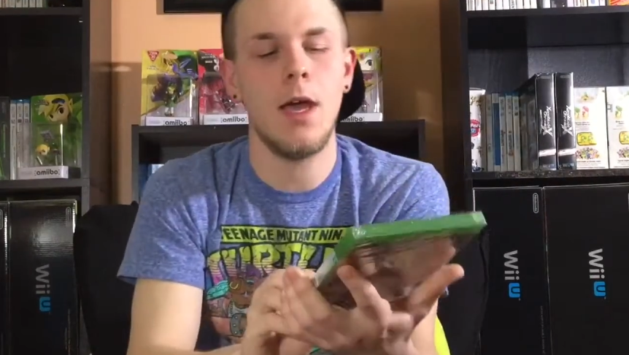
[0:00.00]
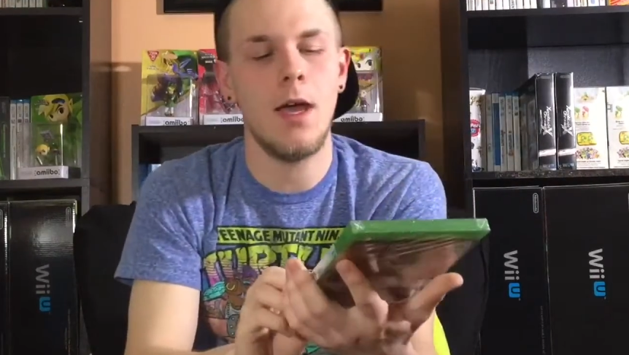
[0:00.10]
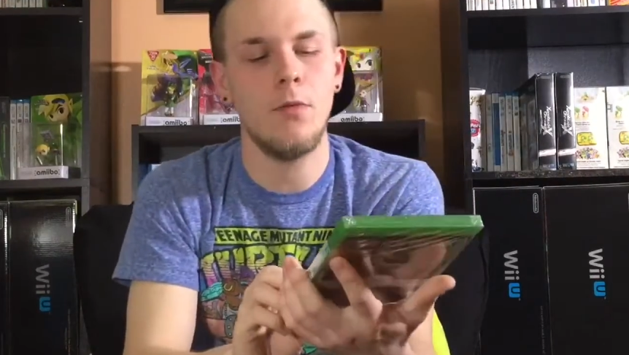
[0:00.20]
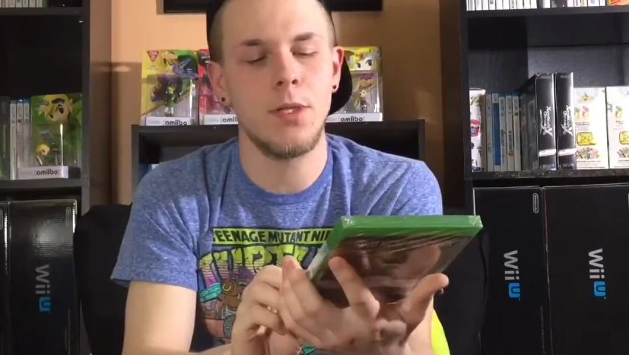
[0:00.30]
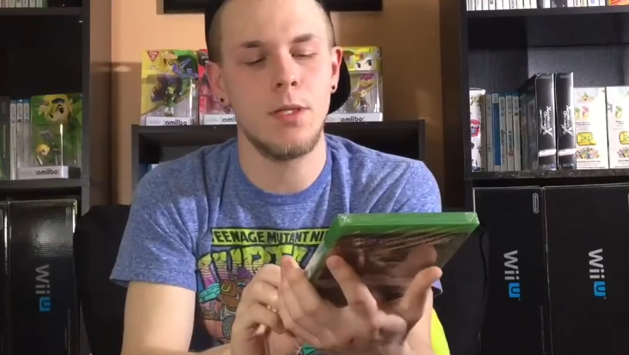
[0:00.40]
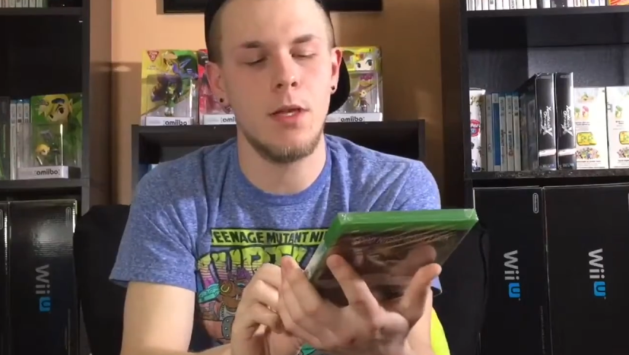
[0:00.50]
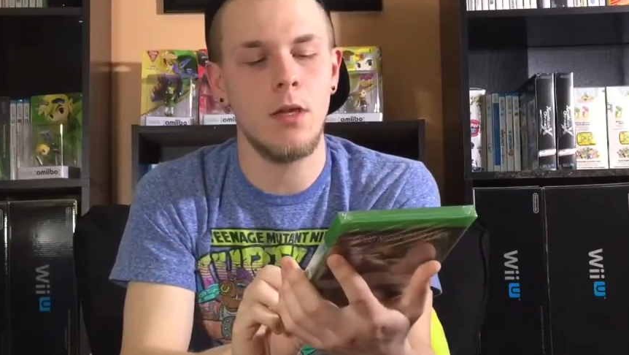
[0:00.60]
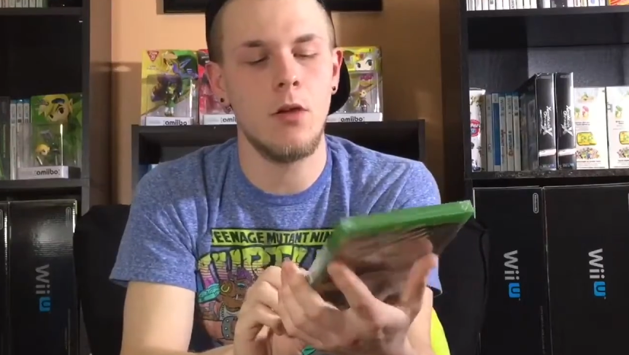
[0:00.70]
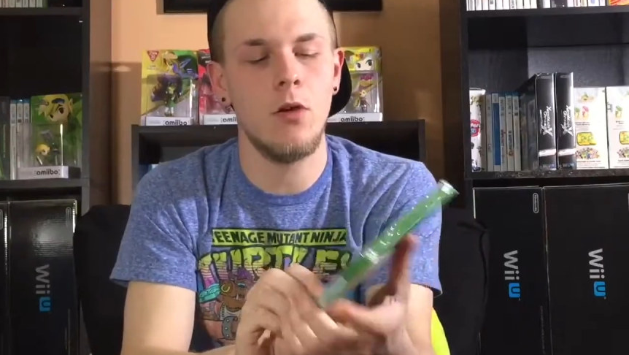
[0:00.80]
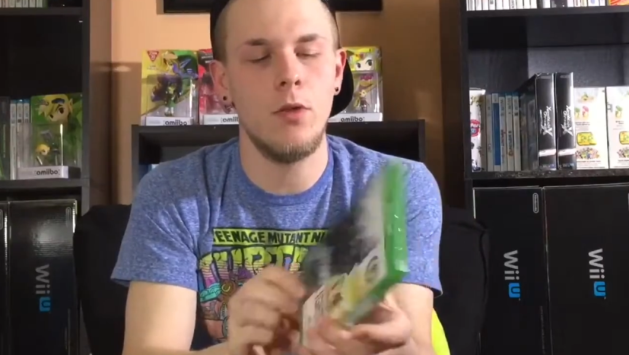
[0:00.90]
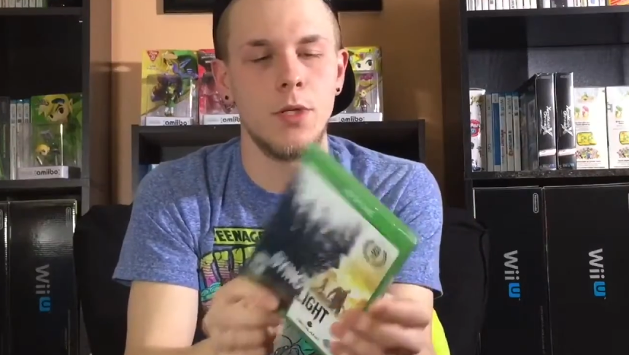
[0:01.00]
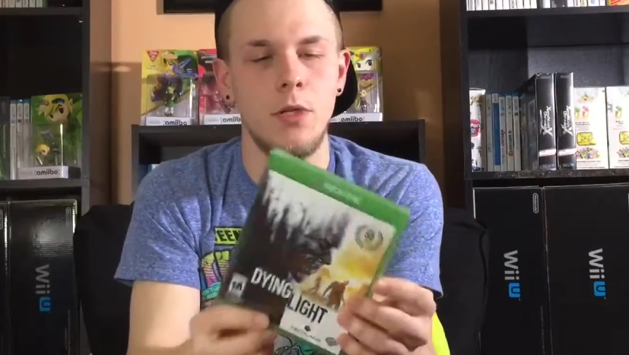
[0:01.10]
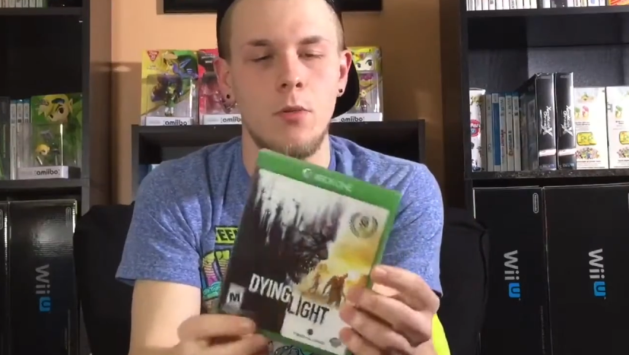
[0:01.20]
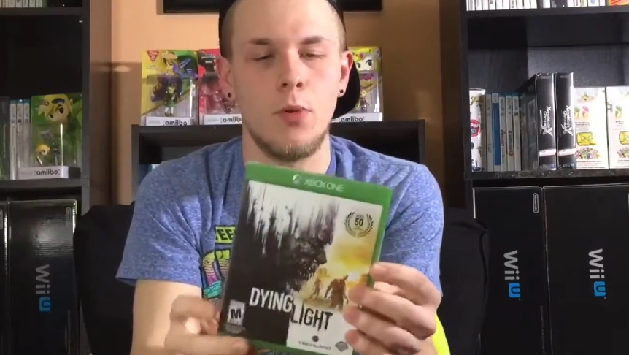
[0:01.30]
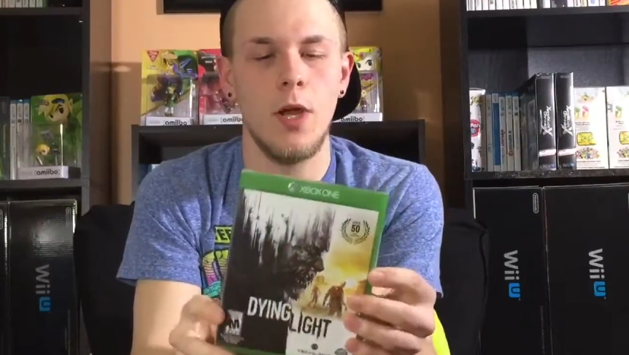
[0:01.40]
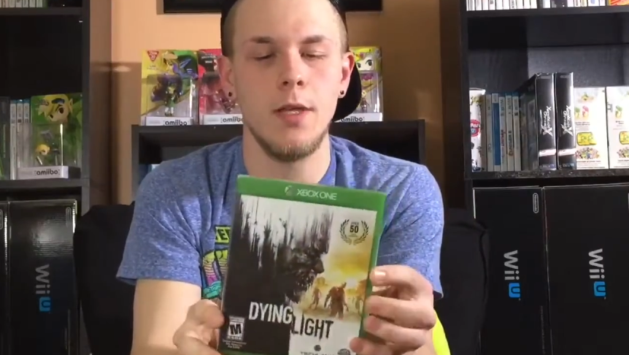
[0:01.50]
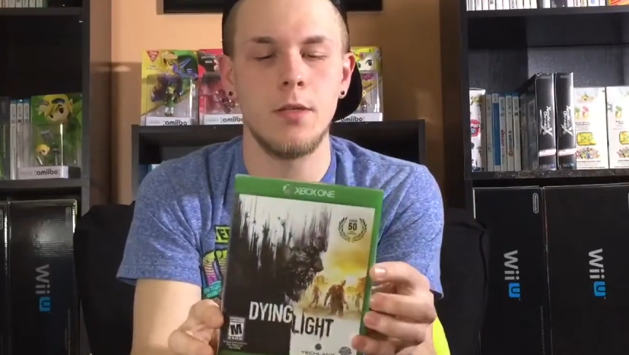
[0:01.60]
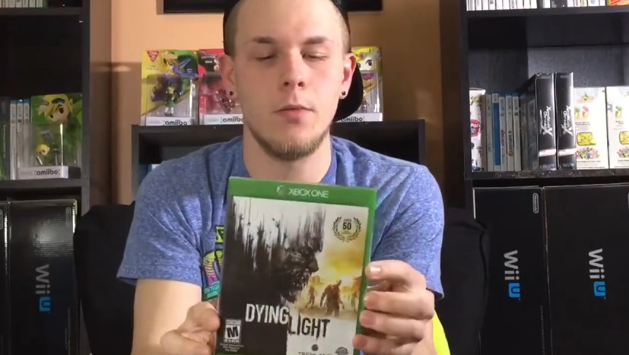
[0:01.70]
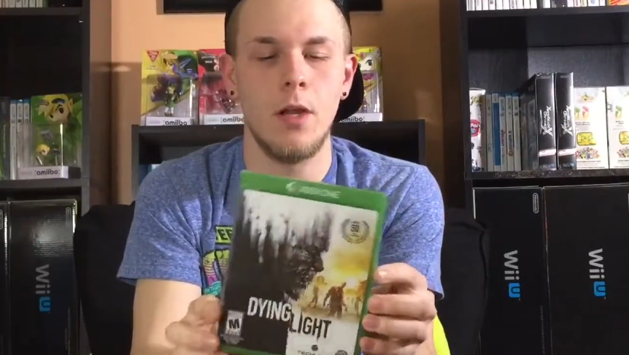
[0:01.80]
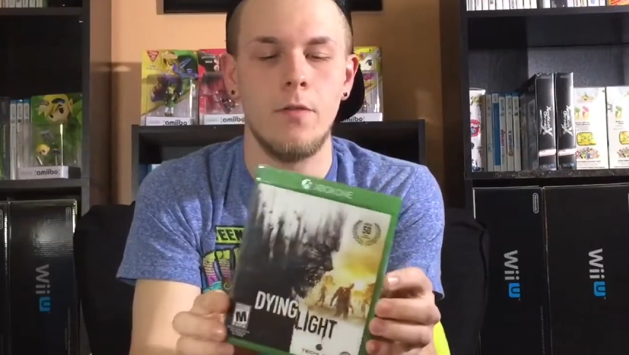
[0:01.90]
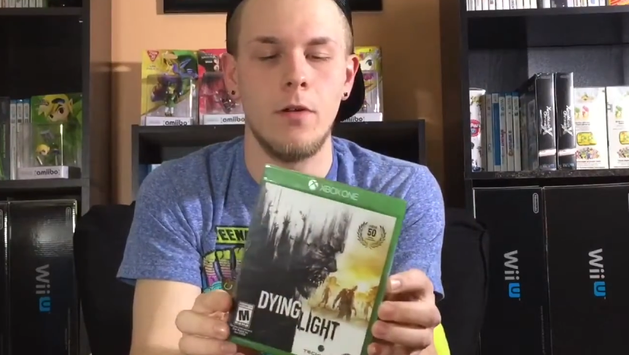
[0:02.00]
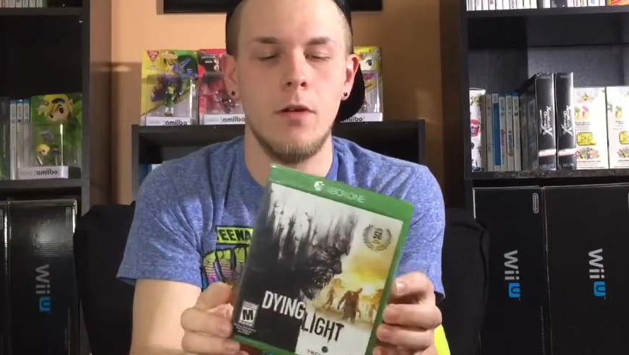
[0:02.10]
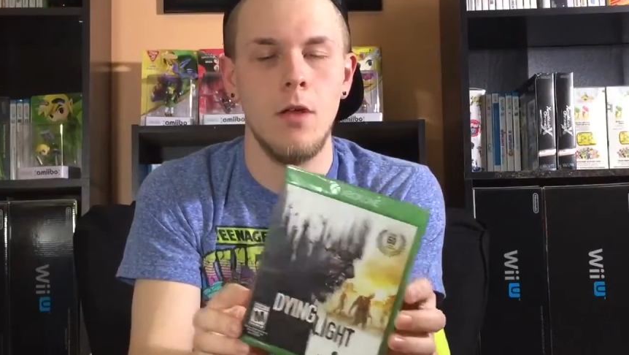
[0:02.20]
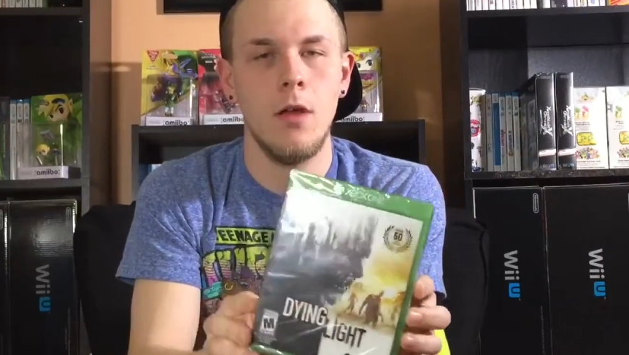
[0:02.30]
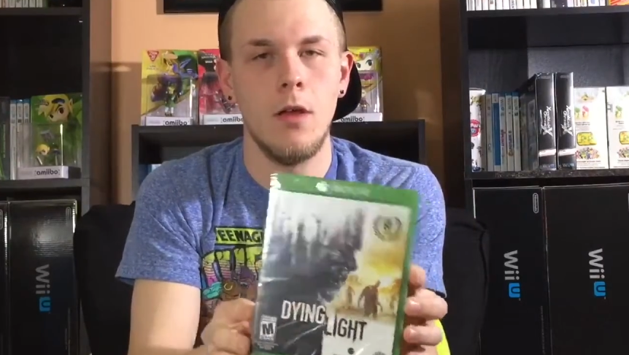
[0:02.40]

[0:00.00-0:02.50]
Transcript: guy was like, oh, there's no price or whatever.